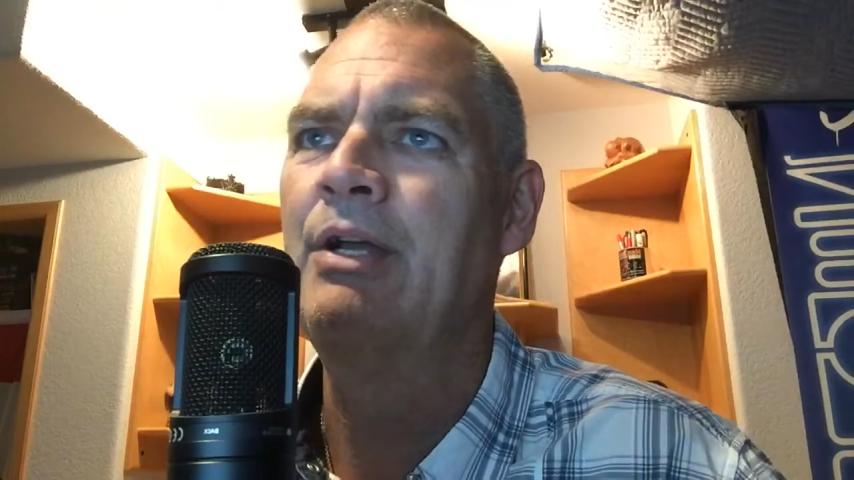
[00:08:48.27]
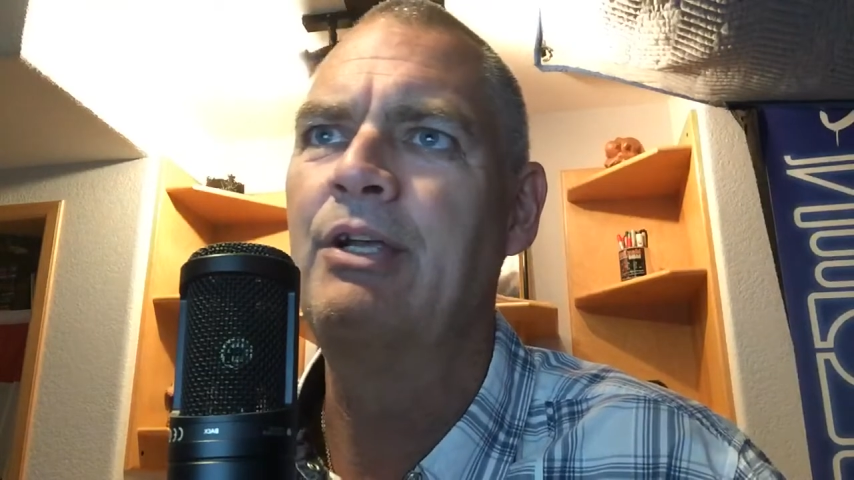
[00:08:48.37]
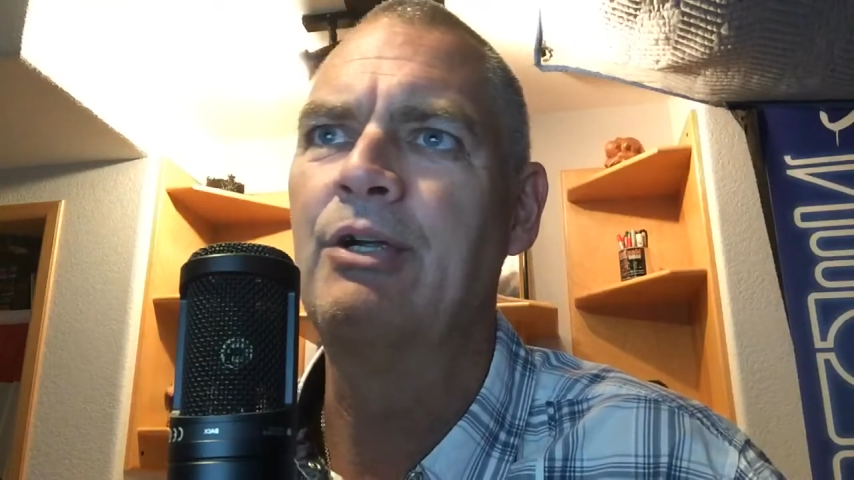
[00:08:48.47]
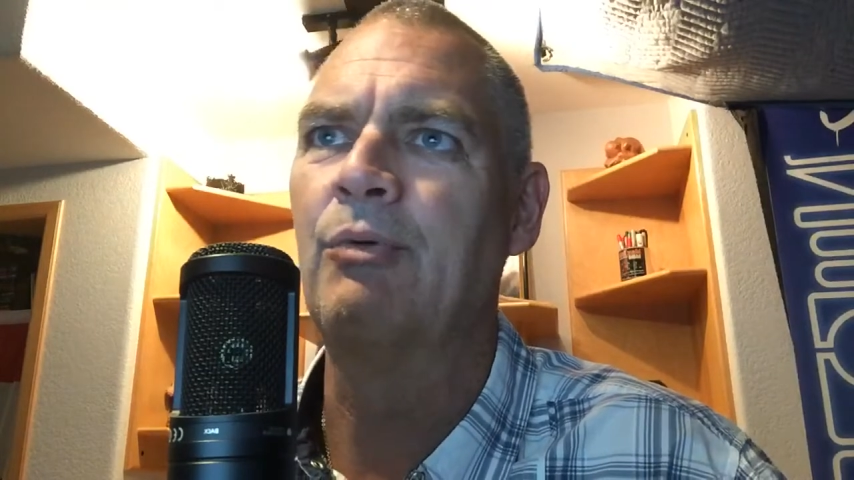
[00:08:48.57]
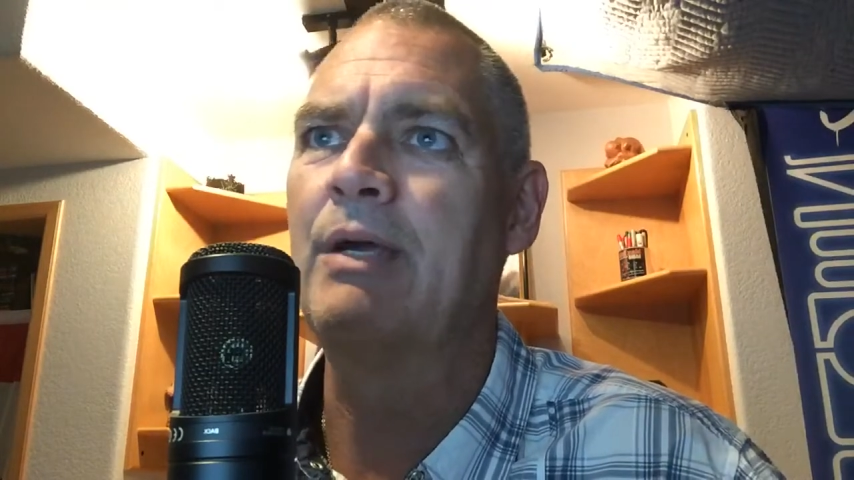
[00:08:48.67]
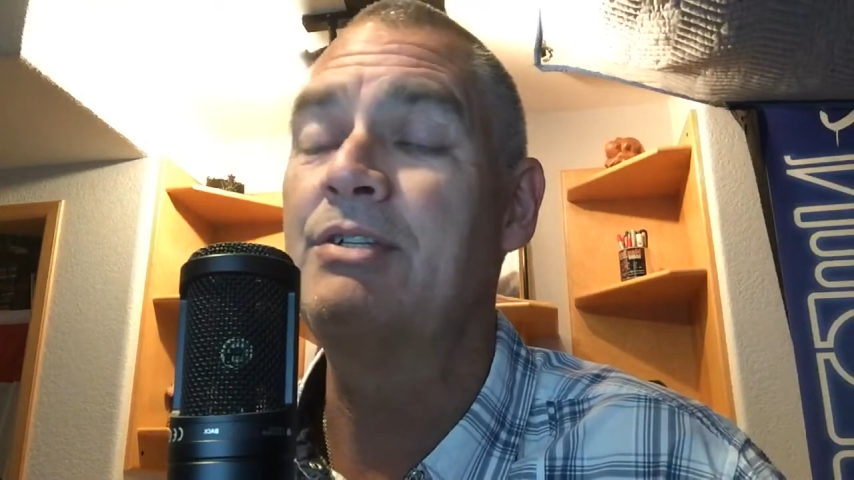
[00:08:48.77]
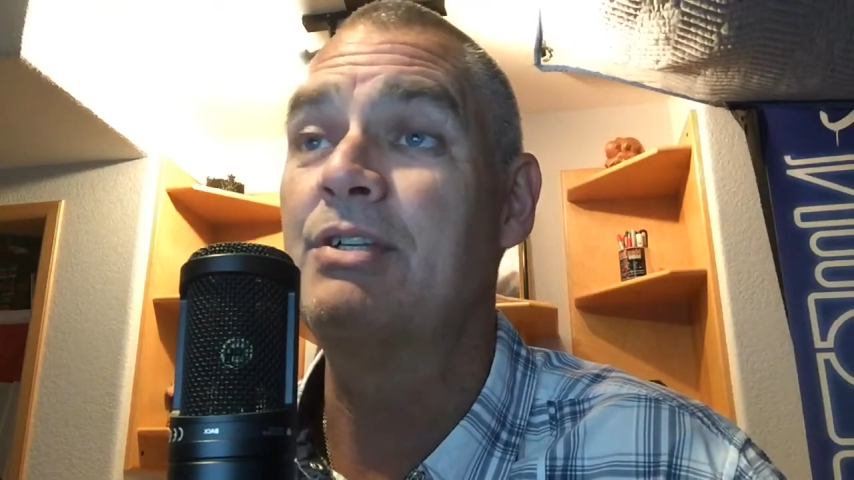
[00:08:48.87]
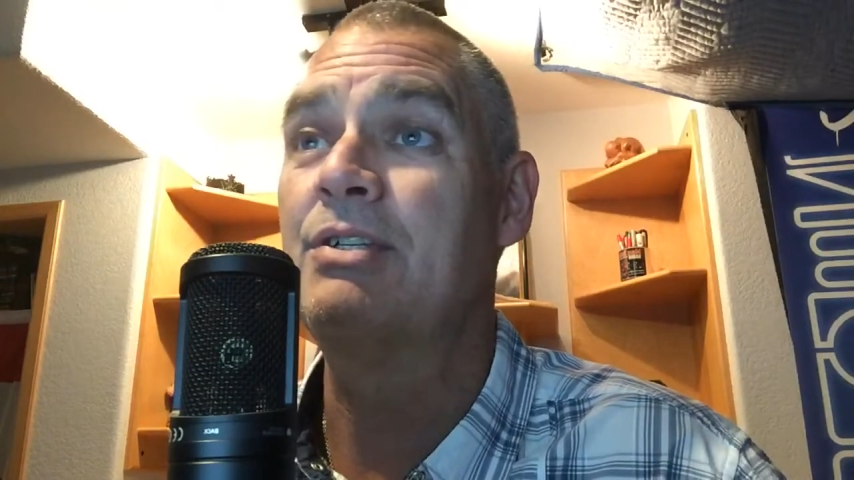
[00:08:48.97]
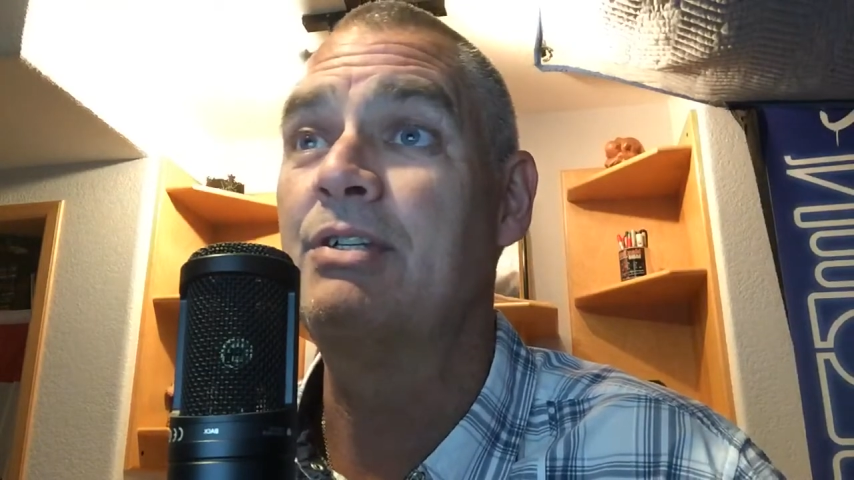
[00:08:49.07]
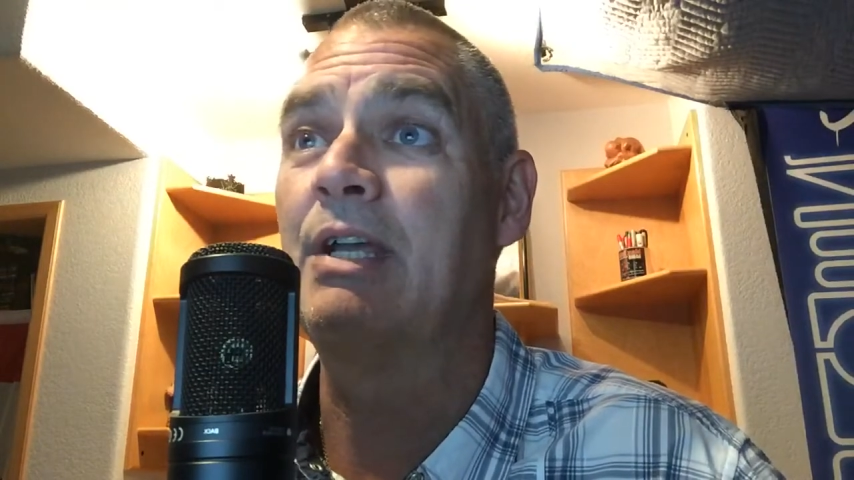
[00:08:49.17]
you're a
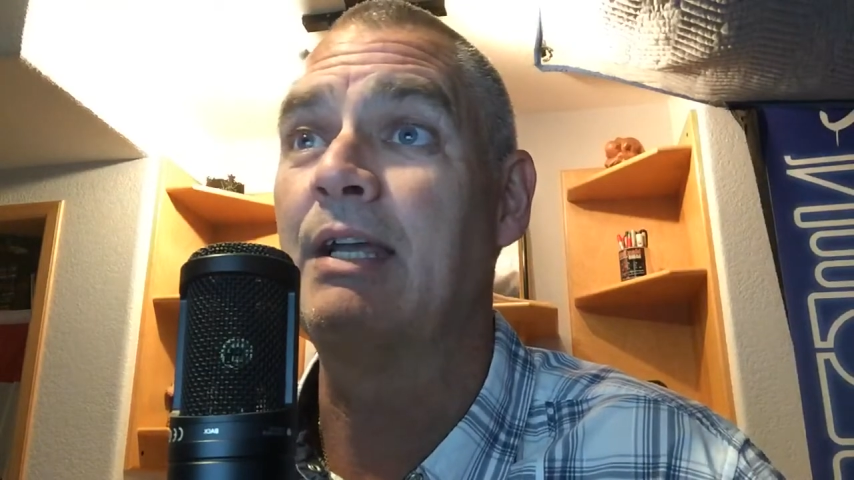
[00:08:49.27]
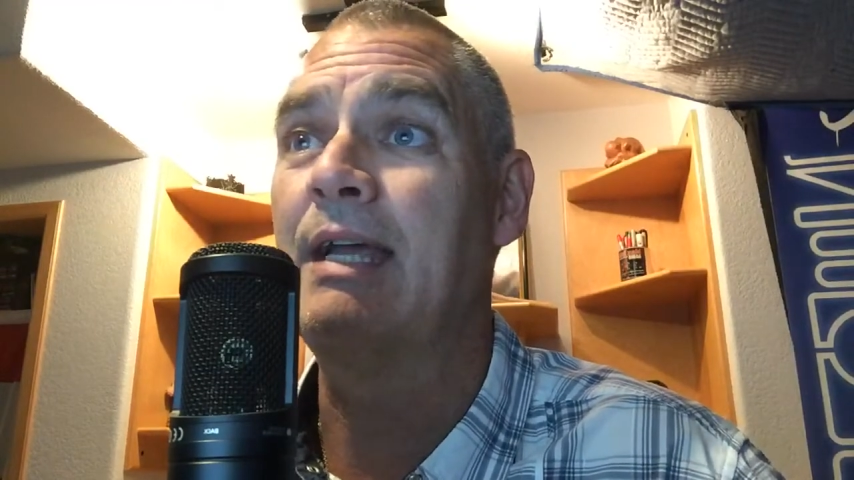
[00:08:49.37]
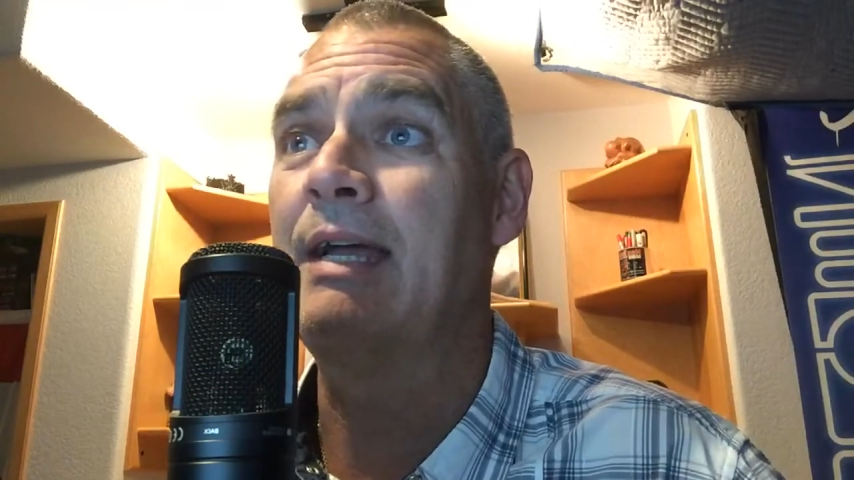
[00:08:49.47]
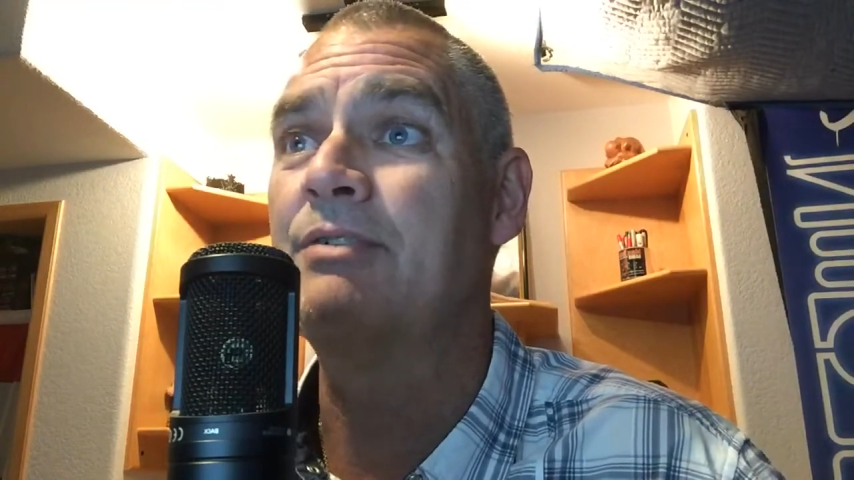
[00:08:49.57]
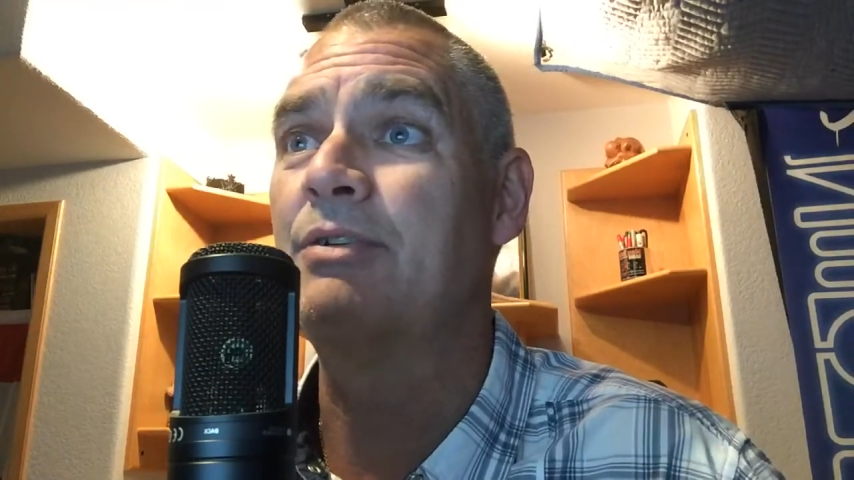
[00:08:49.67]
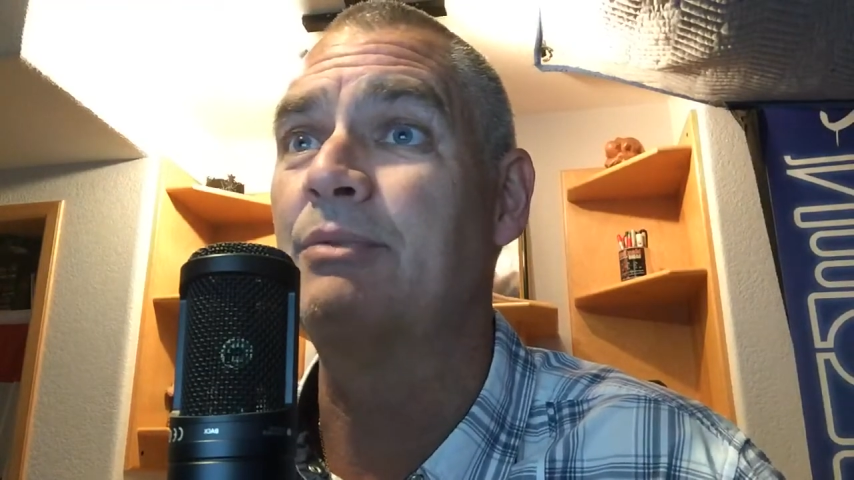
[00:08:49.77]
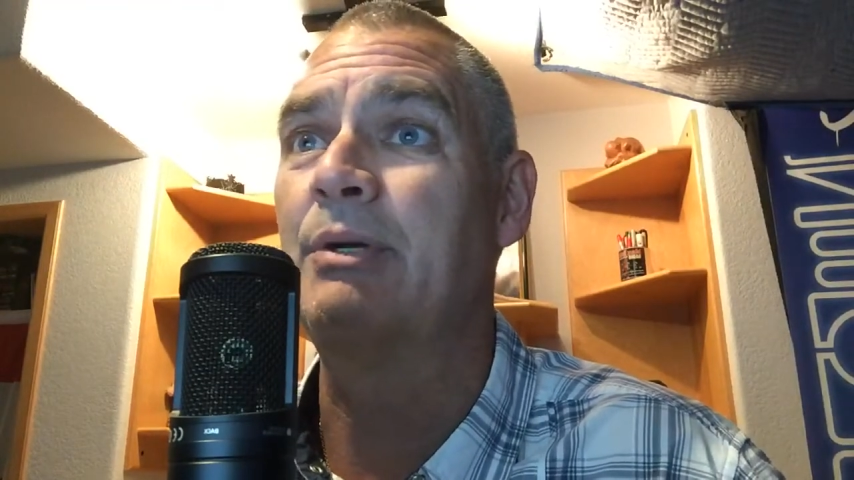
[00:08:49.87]
racist and you get canceled.